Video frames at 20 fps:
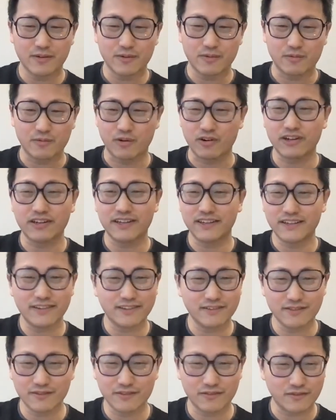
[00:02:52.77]

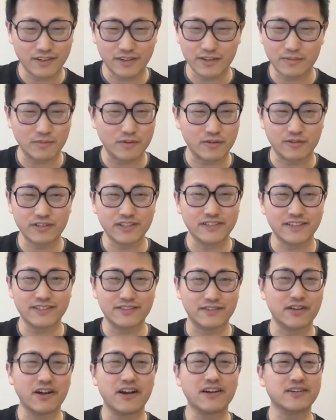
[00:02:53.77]
working in the early days
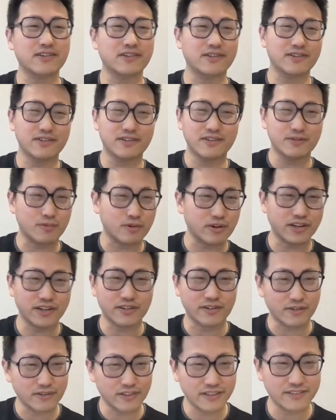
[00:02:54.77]
of Docker,
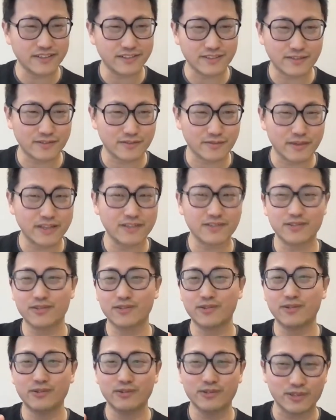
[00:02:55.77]
working early days of
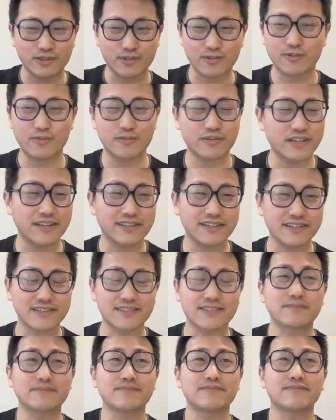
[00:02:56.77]
Mesos and Kubernetes.